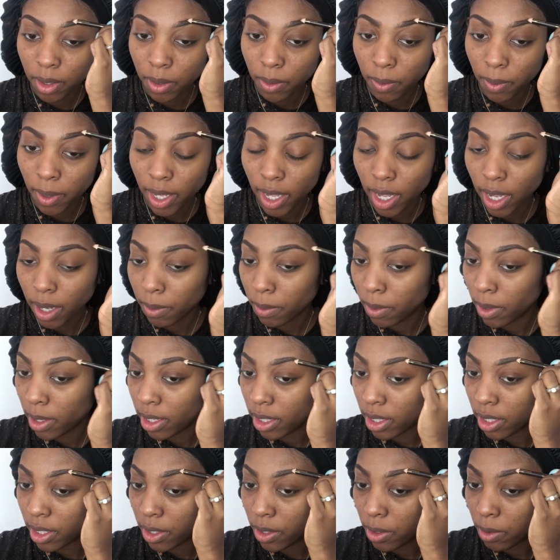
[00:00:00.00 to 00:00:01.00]
the way I
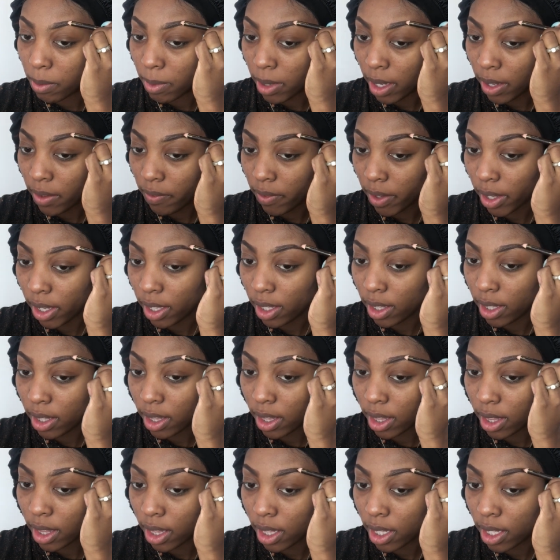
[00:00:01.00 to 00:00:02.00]
want to do my
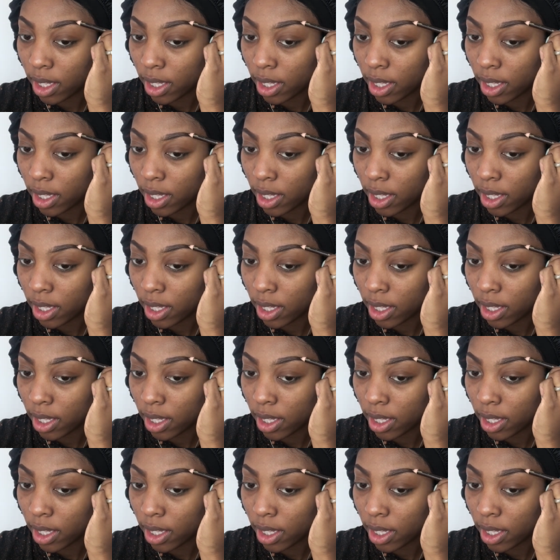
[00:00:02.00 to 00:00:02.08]
face.